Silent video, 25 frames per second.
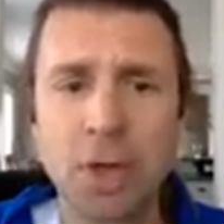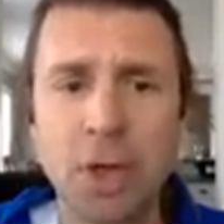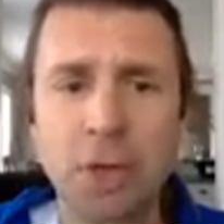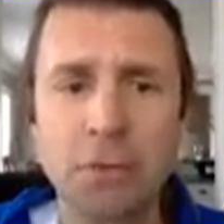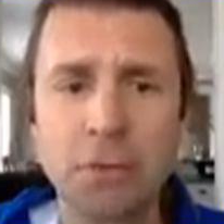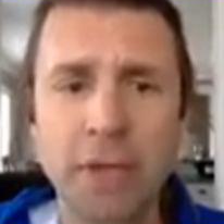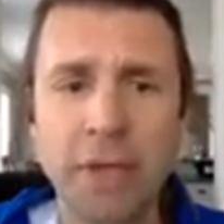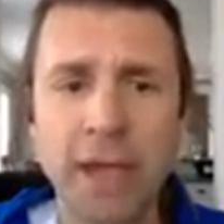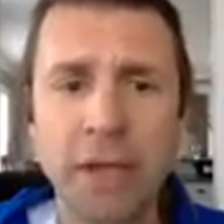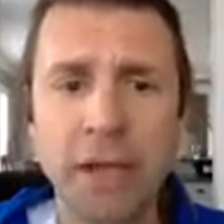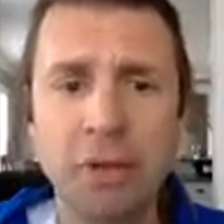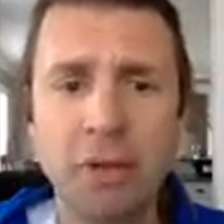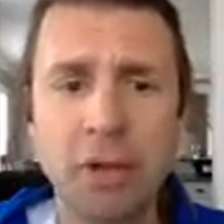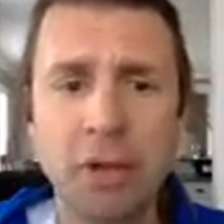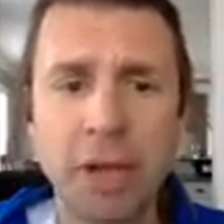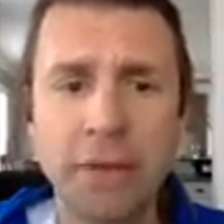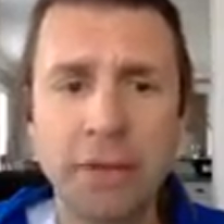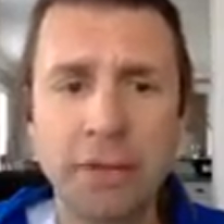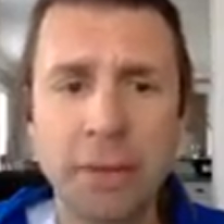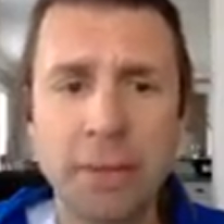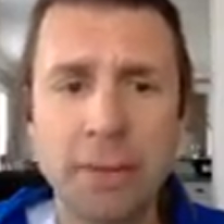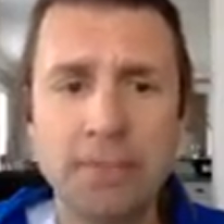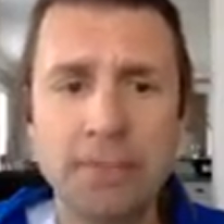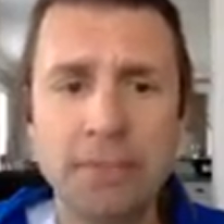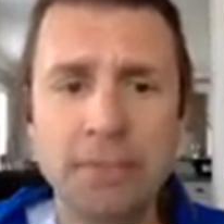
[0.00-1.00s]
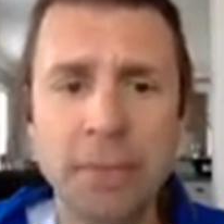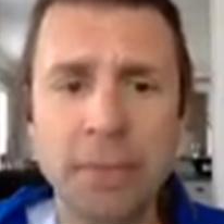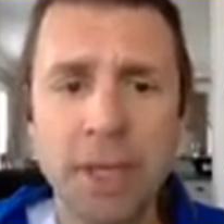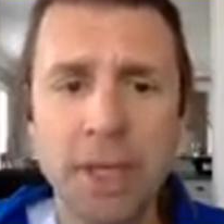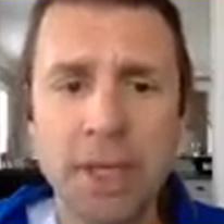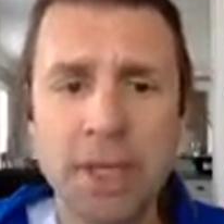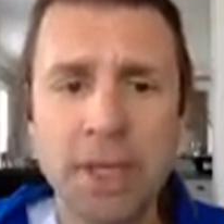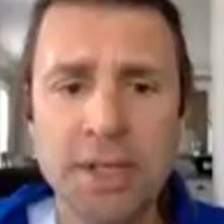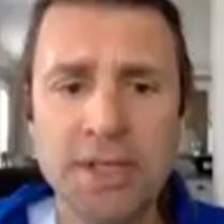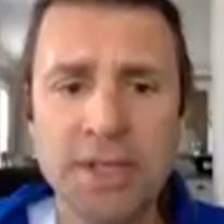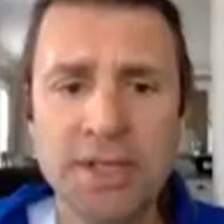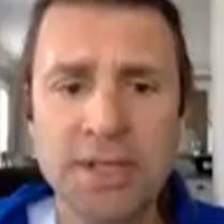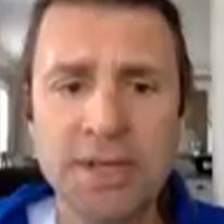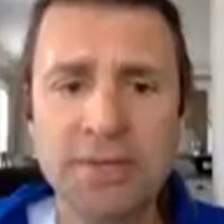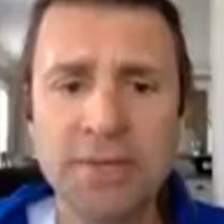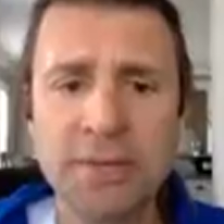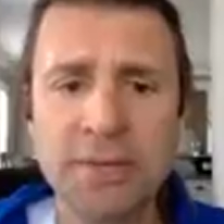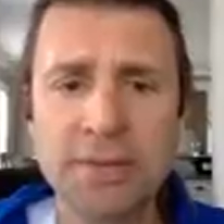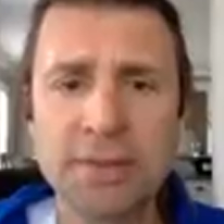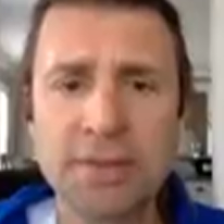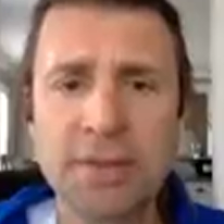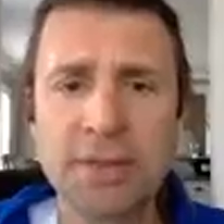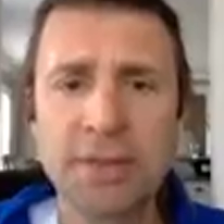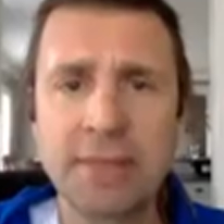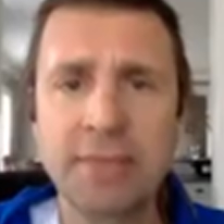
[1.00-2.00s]
take a look at them, see if
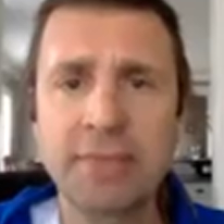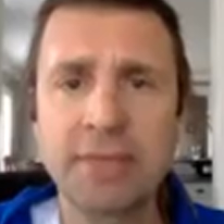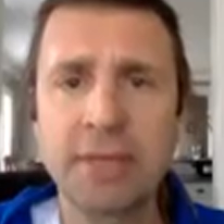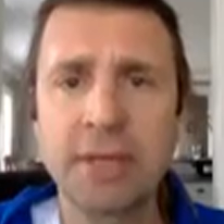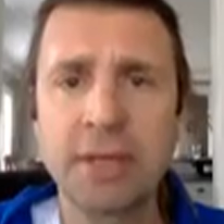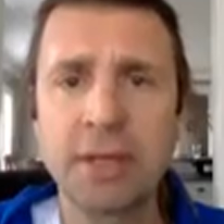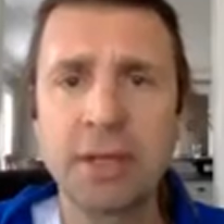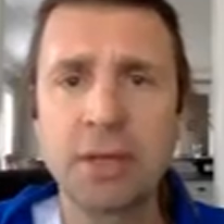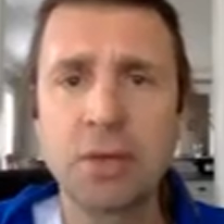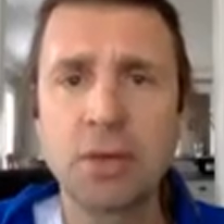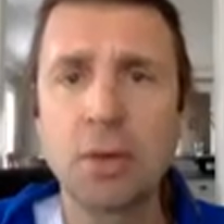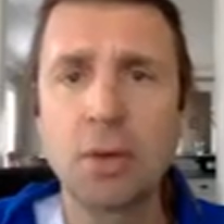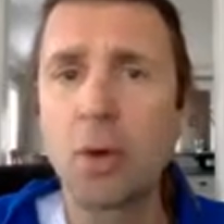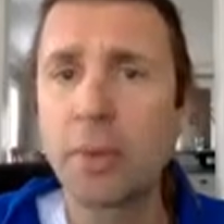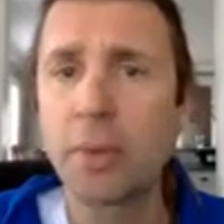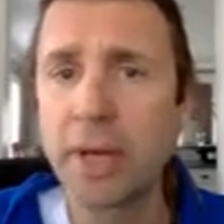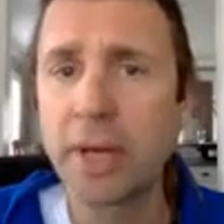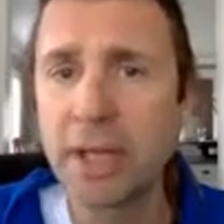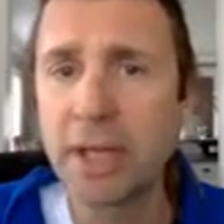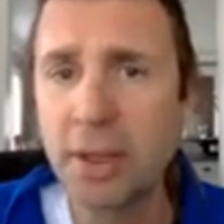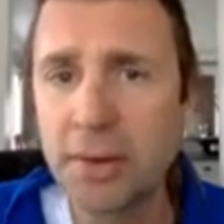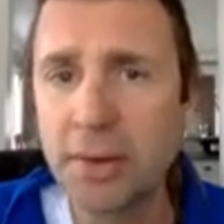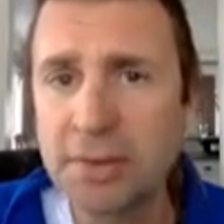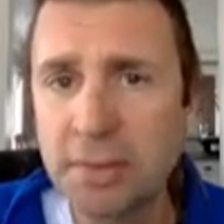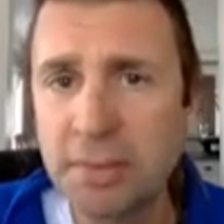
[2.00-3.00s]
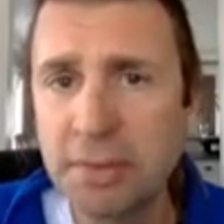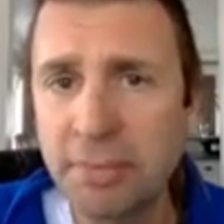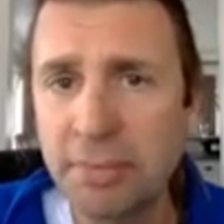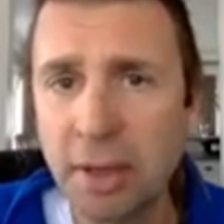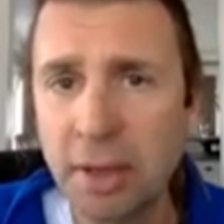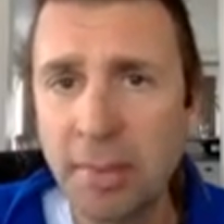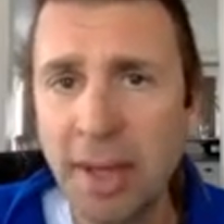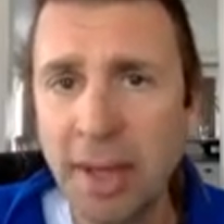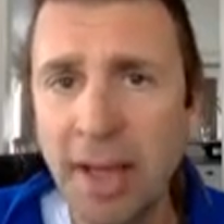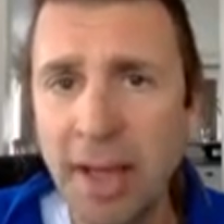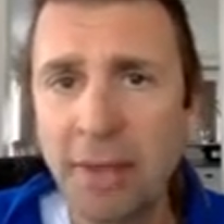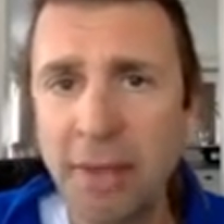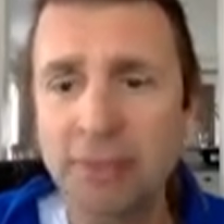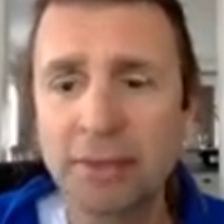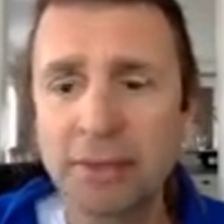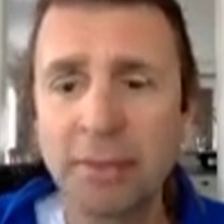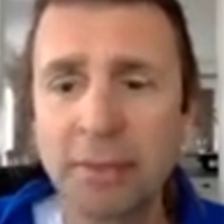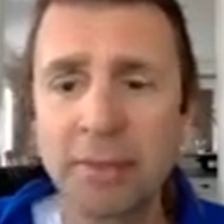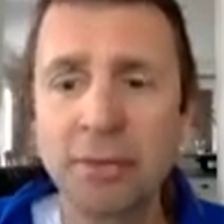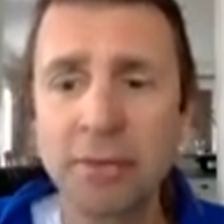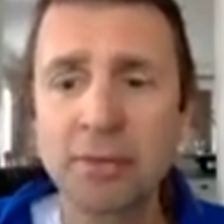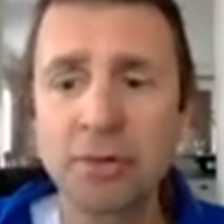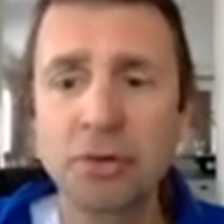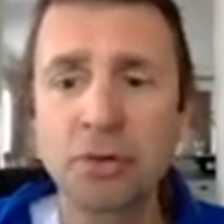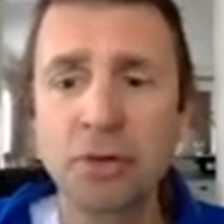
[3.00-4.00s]
there's something that you already know something about,
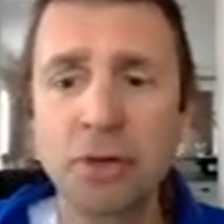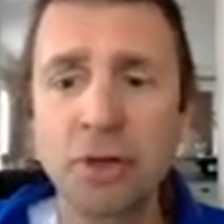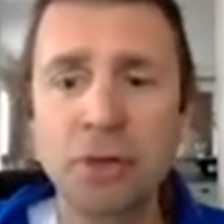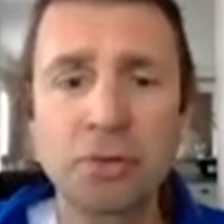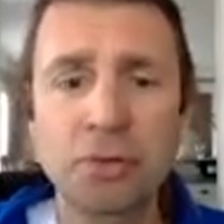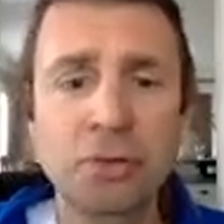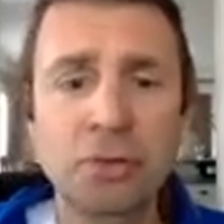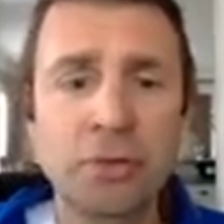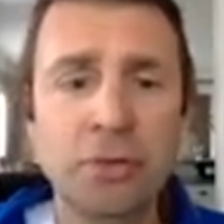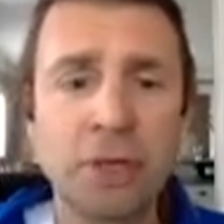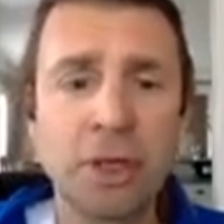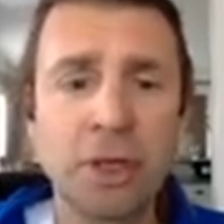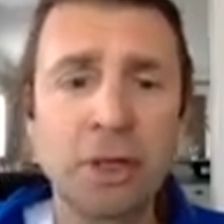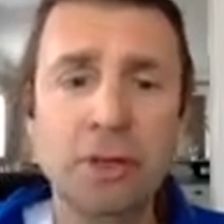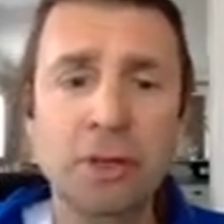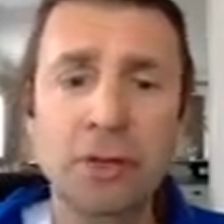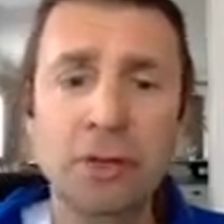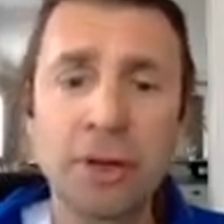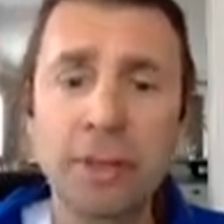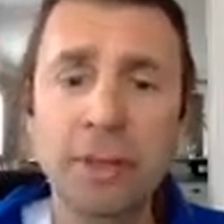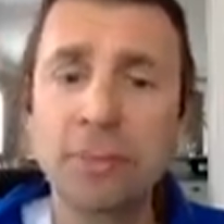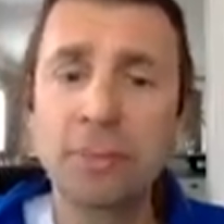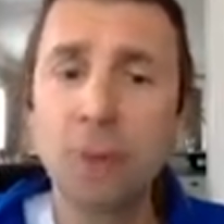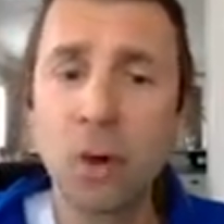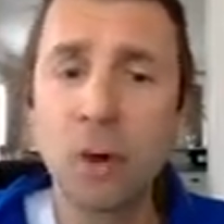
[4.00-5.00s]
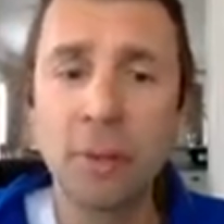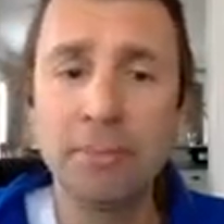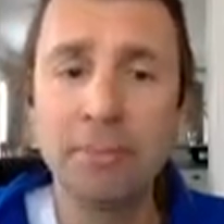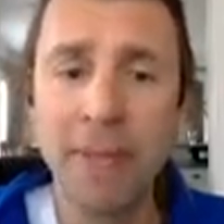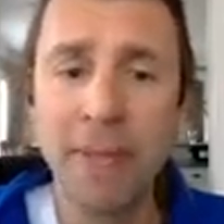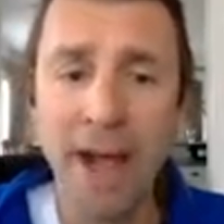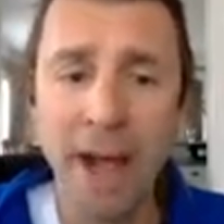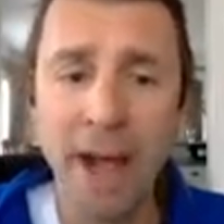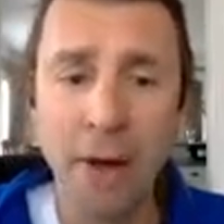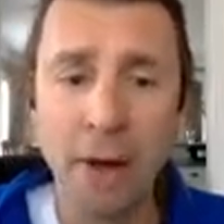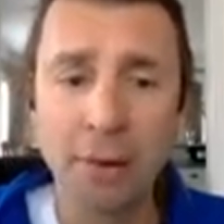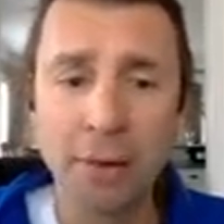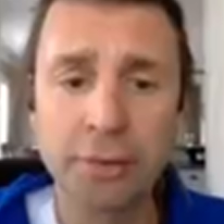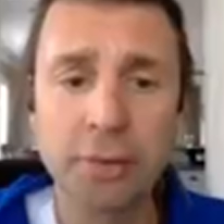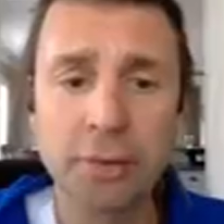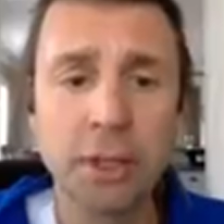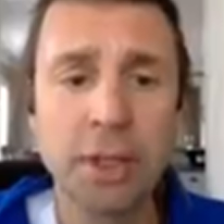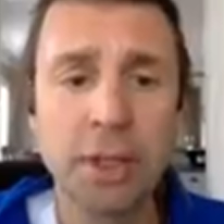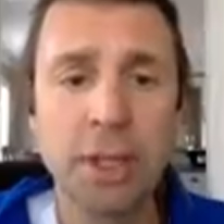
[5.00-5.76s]
something that you're interested in learning more about.